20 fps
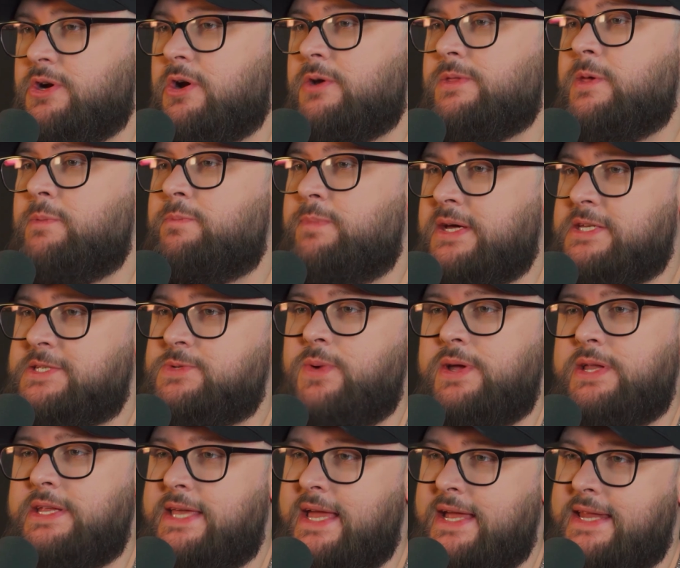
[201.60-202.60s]
are the best
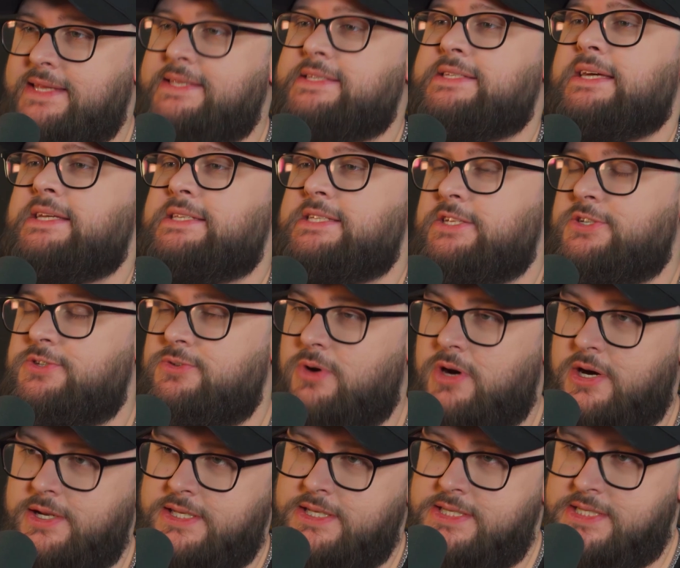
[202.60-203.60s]
way to get insights into
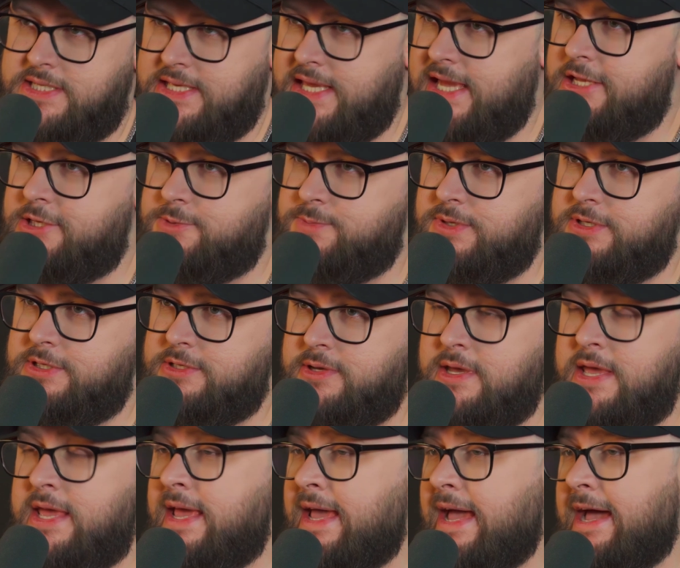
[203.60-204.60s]
audience engagement.
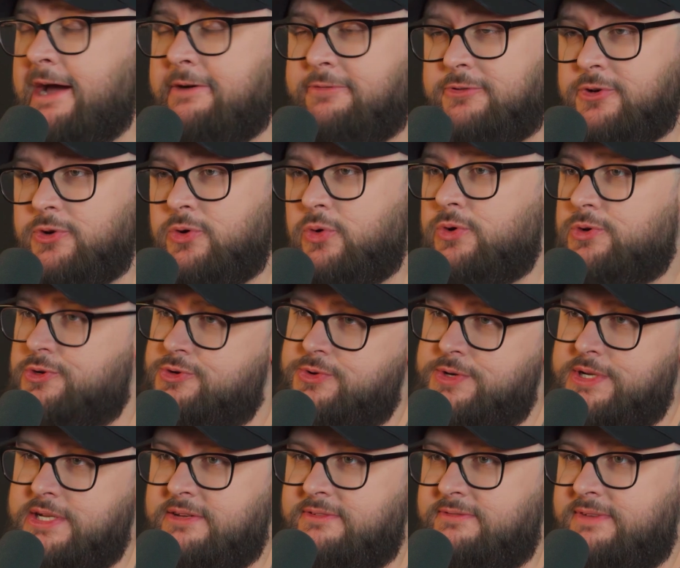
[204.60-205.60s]
After or
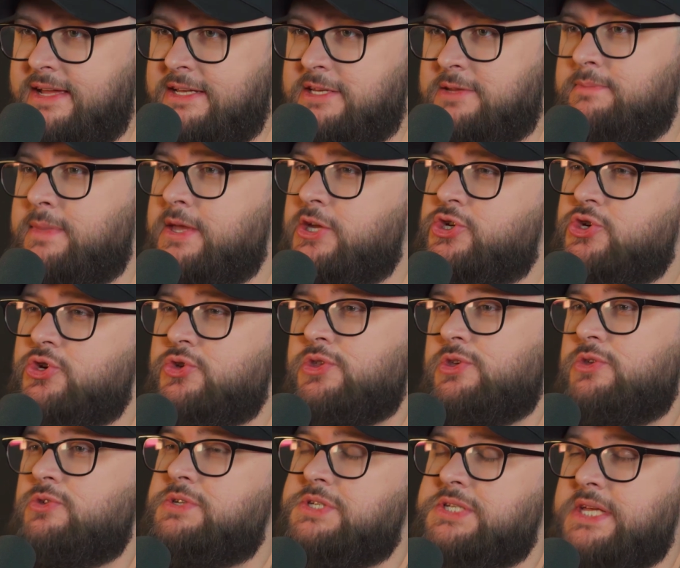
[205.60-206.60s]
during an event, make sure
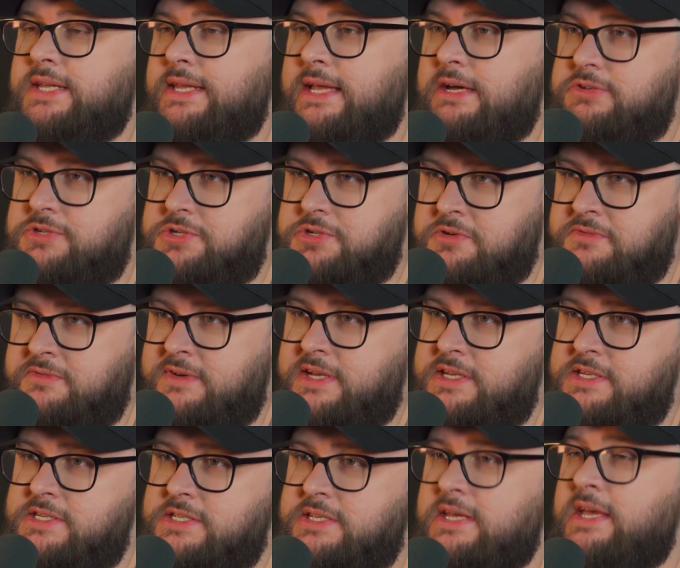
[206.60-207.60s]
that you send out
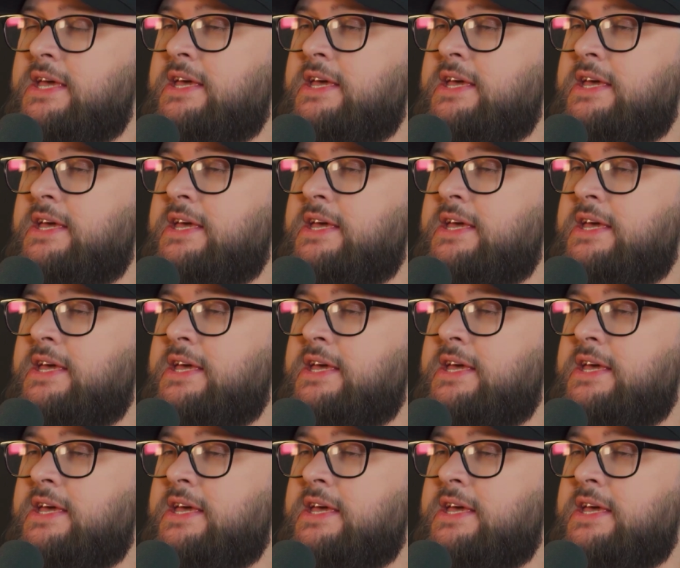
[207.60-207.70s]
surveys.